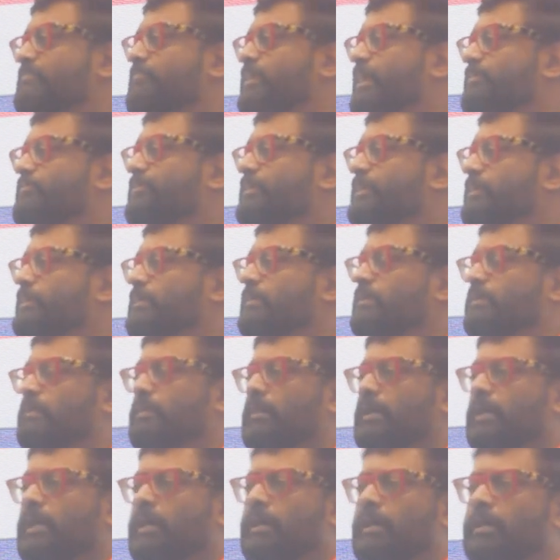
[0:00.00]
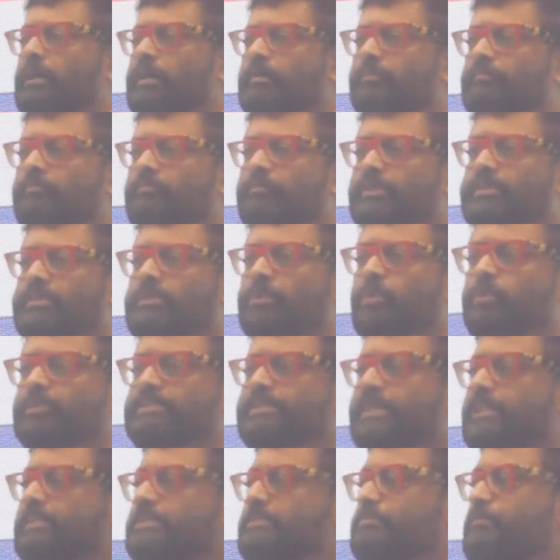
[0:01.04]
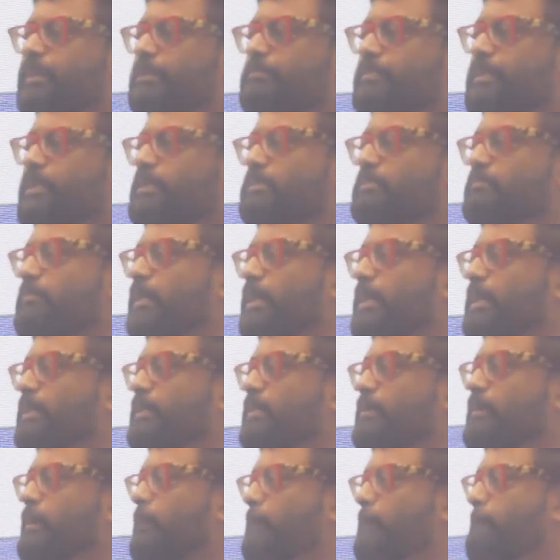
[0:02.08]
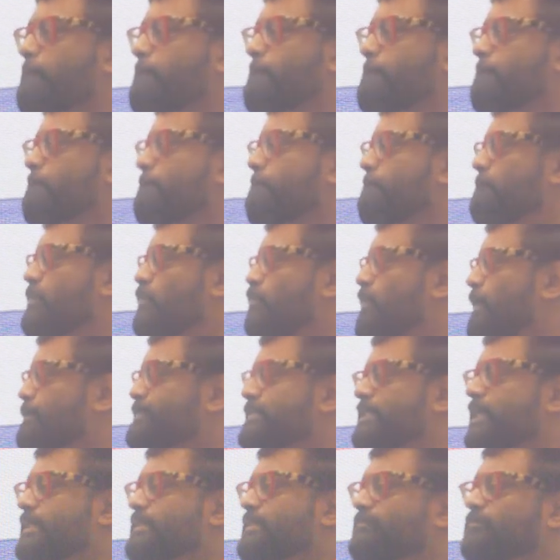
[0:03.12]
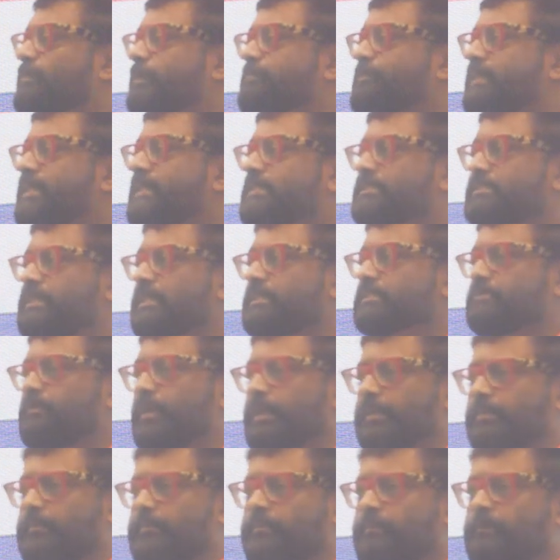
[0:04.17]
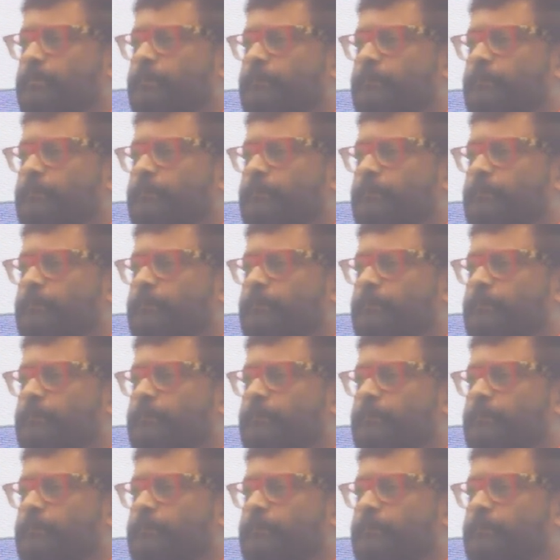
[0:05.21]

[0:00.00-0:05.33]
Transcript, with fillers: survive here with no salesman, because my website is my biggest salesman.